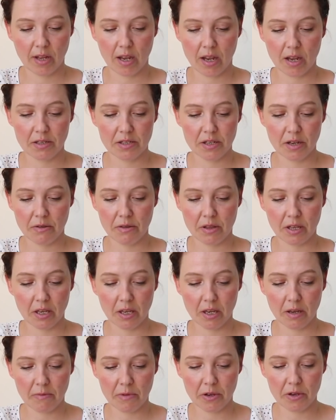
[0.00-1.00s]
I don't
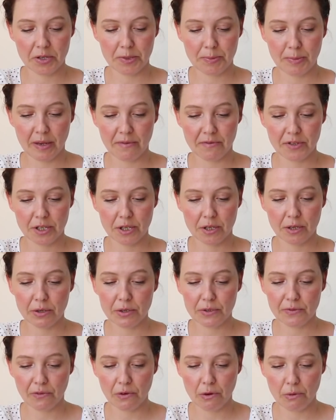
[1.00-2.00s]
think I'm going to be able to
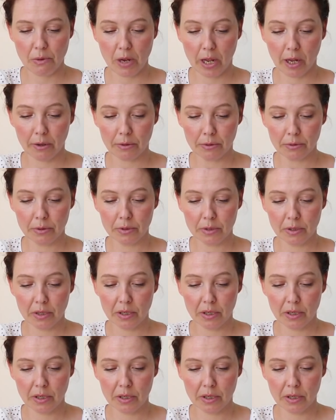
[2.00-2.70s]
use for a while.